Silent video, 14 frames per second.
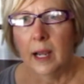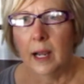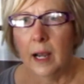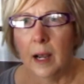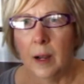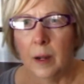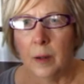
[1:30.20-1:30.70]

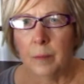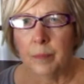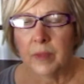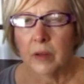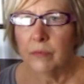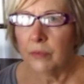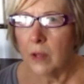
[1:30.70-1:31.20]

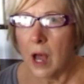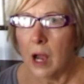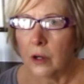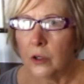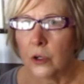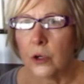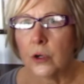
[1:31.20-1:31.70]
um,
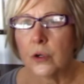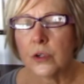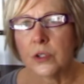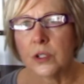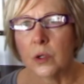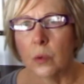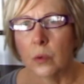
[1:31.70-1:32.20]

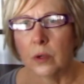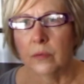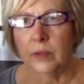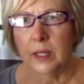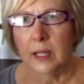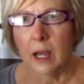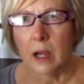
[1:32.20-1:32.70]
vloggers or
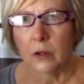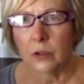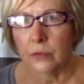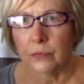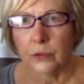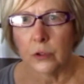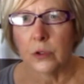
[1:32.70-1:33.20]

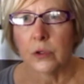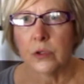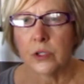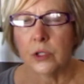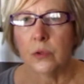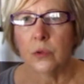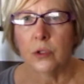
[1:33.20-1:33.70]

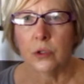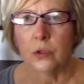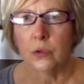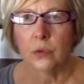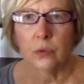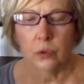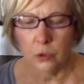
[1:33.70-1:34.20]
videographers who
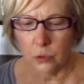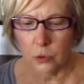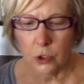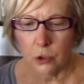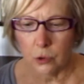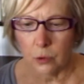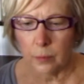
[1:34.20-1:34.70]
do
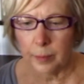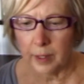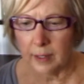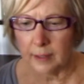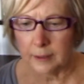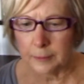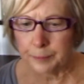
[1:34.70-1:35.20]
YouTube.
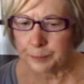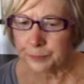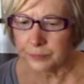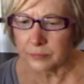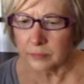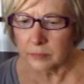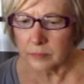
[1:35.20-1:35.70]
Um,
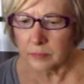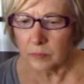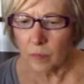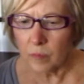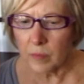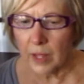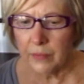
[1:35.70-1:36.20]

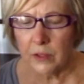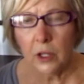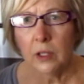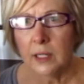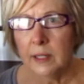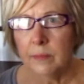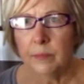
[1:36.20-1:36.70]
The
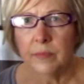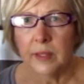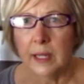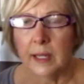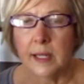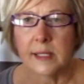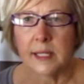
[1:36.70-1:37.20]
only
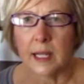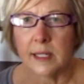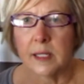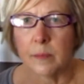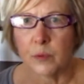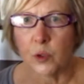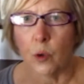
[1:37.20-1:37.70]
thing is I
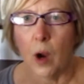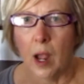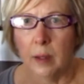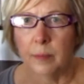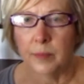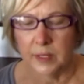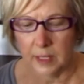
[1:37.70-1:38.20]

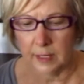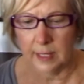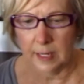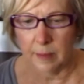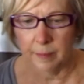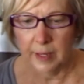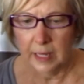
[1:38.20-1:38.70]
subscribe to
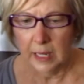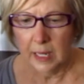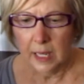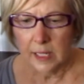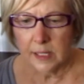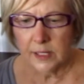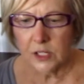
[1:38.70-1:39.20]
them.
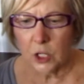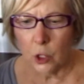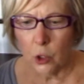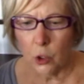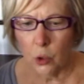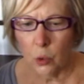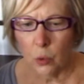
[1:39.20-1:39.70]

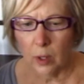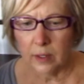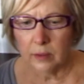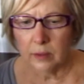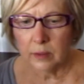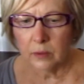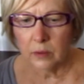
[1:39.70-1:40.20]
So
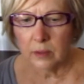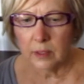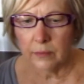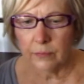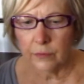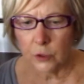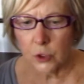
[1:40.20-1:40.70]

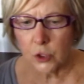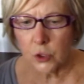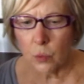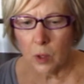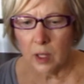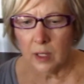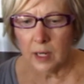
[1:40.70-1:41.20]
the first
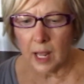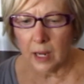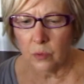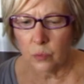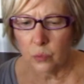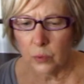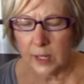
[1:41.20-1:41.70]
one I
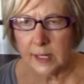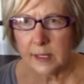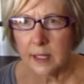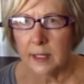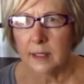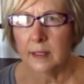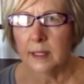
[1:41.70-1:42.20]

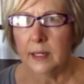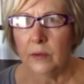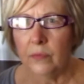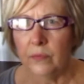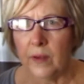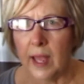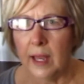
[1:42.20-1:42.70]
recently
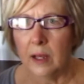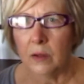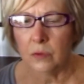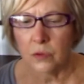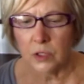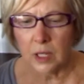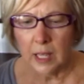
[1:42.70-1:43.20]

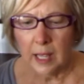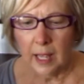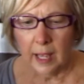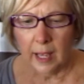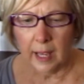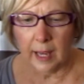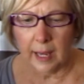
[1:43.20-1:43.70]
found,
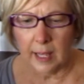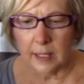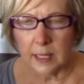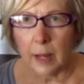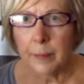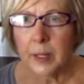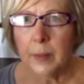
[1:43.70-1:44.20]

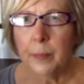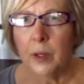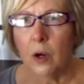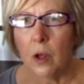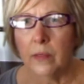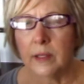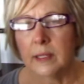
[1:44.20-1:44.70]
and I'm going to put
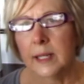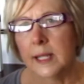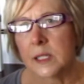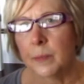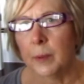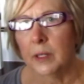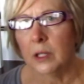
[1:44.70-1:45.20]
all the
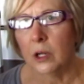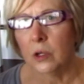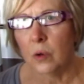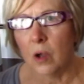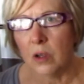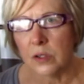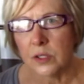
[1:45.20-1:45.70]
links
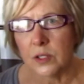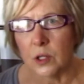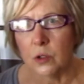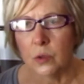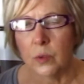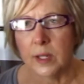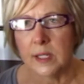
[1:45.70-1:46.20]
below
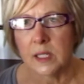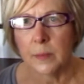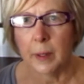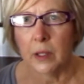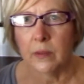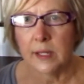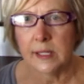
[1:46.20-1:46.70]
also and
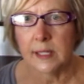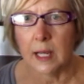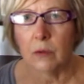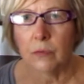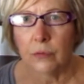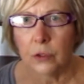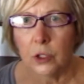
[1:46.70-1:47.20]
spell these
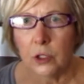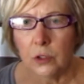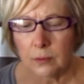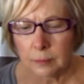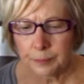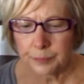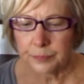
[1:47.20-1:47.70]
out for
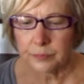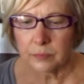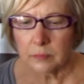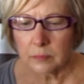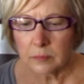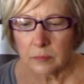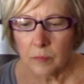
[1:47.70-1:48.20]
you,
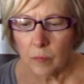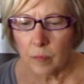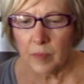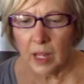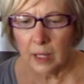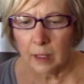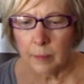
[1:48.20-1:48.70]

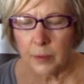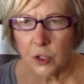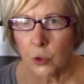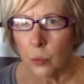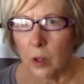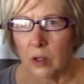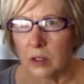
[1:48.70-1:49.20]
uh, but
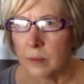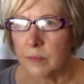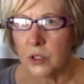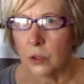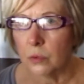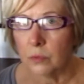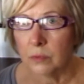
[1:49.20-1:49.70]
you're welcome
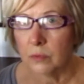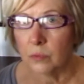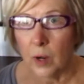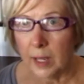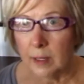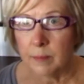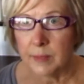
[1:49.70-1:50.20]
to
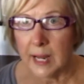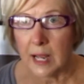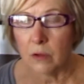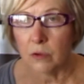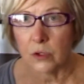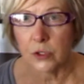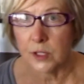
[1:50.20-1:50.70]
write them
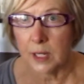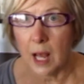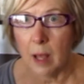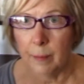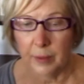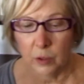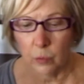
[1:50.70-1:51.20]
down or
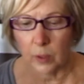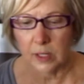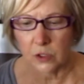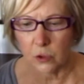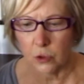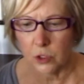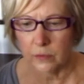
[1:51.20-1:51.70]
stop and
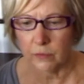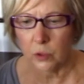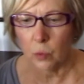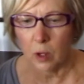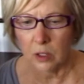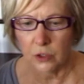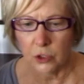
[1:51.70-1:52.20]
research if you
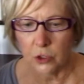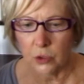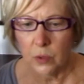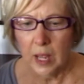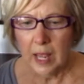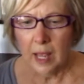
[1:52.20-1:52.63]
want to.